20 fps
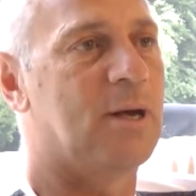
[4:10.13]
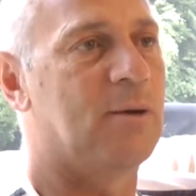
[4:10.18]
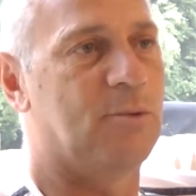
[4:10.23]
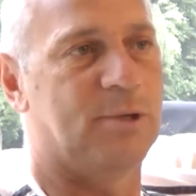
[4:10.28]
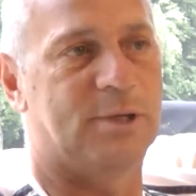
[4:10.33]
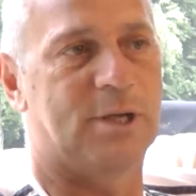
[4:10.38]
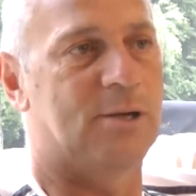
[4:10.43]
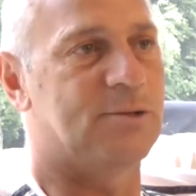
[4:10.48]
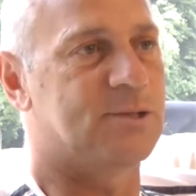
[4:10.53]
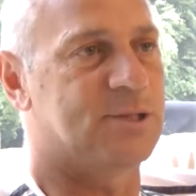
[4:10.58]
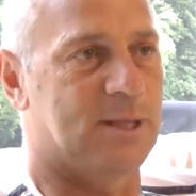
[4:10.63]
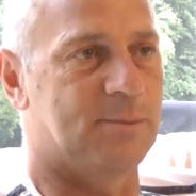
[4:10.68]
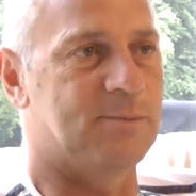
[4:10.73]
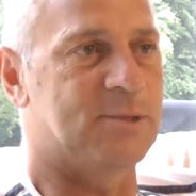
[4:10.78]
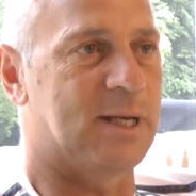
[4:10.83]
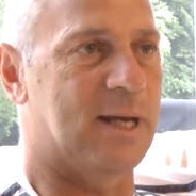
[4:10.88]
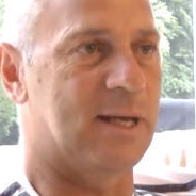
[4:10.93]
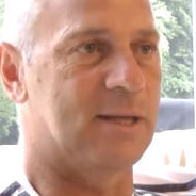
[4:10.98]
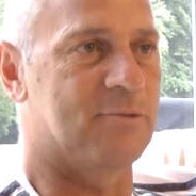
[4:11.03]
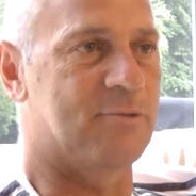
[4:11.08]
We don't seem
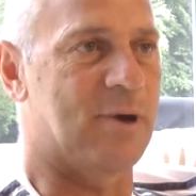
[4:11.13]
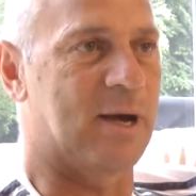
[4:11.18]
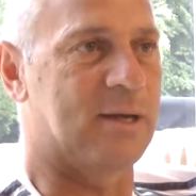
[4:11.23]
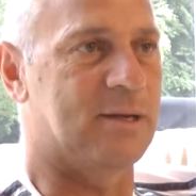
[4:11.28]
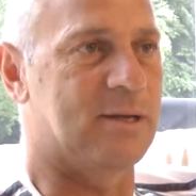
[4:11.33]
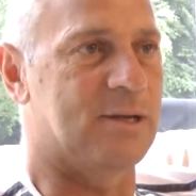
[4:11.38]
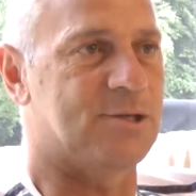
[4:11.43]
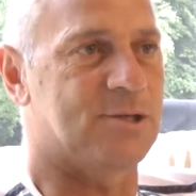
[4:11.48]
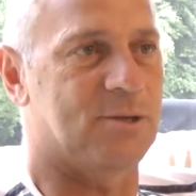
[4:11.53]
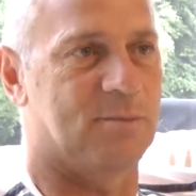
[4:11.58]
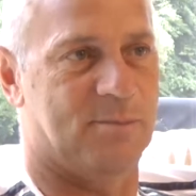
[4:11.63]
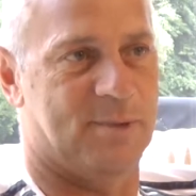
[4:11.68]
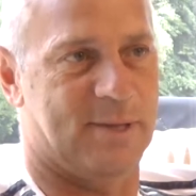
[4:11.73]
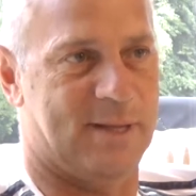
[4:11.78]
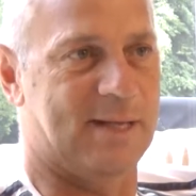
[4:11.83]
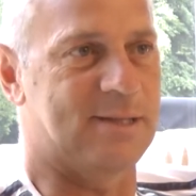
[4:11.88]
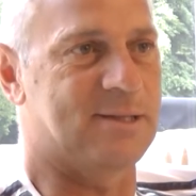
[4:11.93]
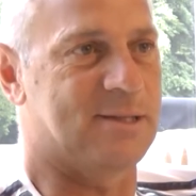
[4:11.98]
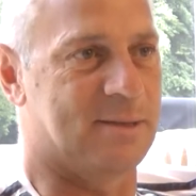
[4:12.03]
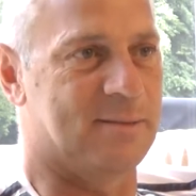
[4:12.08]
to get the recognition, but
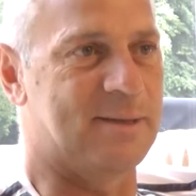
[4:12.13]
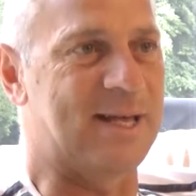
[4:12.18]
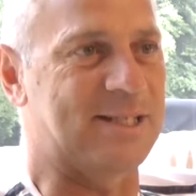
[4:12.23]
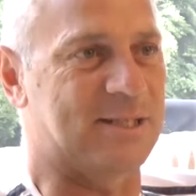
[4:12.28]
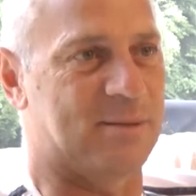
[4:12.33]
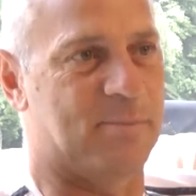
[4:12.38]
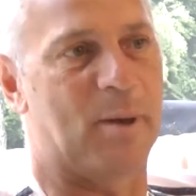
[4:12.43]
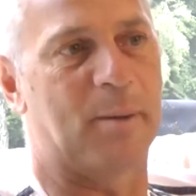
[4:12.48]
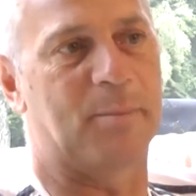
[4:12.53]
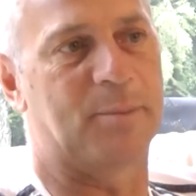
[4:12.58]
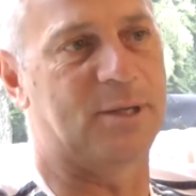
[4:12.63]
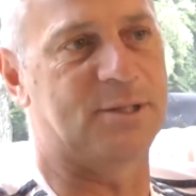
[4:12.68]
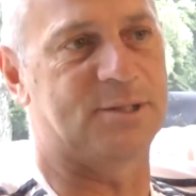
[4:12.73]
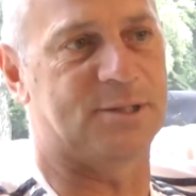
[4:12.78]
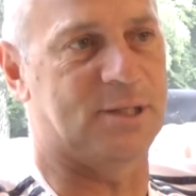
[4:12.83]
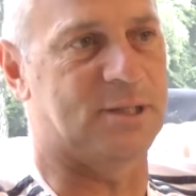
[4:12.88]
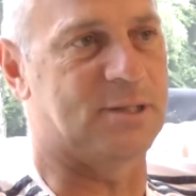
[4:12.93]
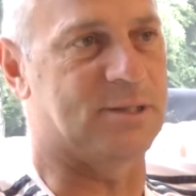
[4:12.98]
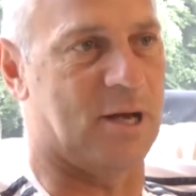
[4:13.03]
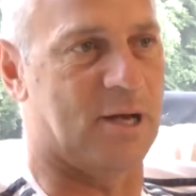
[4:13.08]
that's the
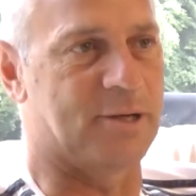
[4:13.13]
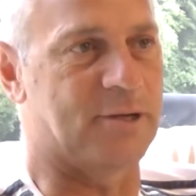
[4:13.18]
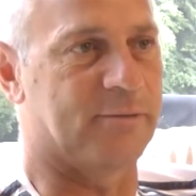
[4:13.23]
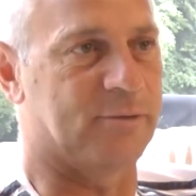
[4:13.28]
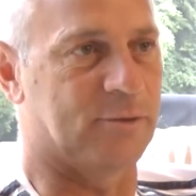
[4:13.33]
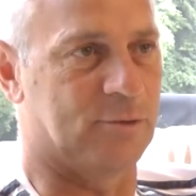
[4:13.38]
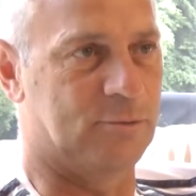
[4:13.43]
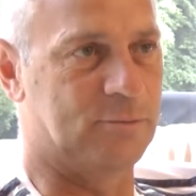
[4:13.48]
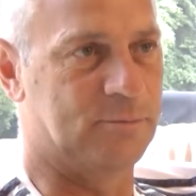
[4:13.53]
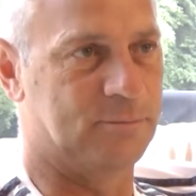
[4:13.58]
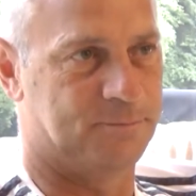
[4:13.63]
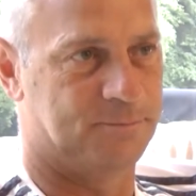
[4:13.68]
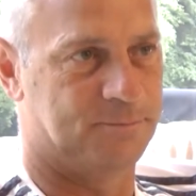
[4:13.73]
publicity side of it all.